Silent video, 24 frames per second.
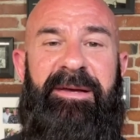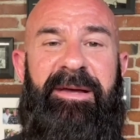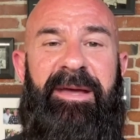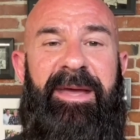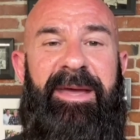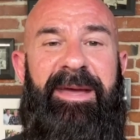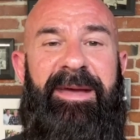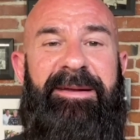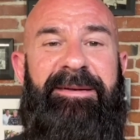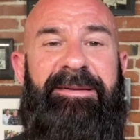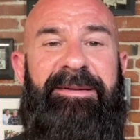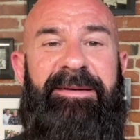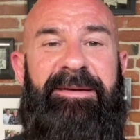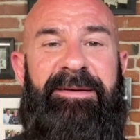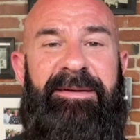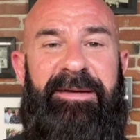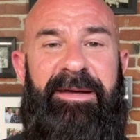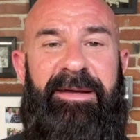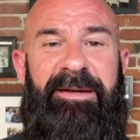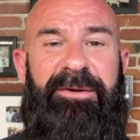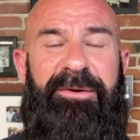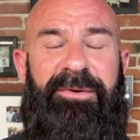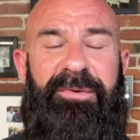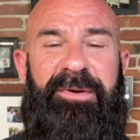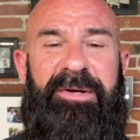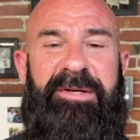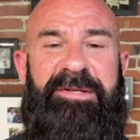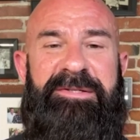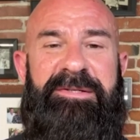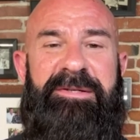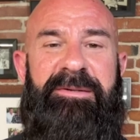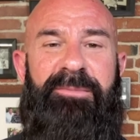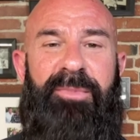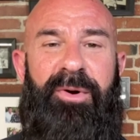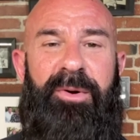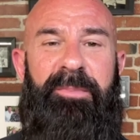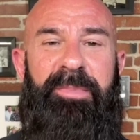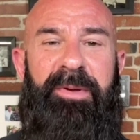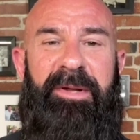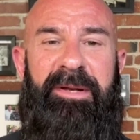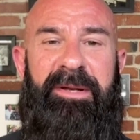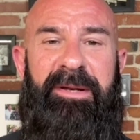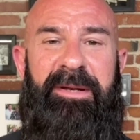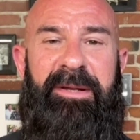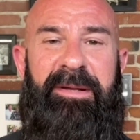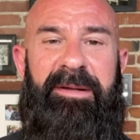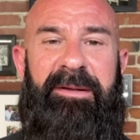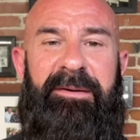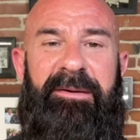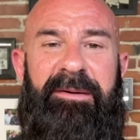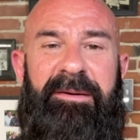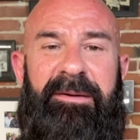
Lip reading: and increased morbidity.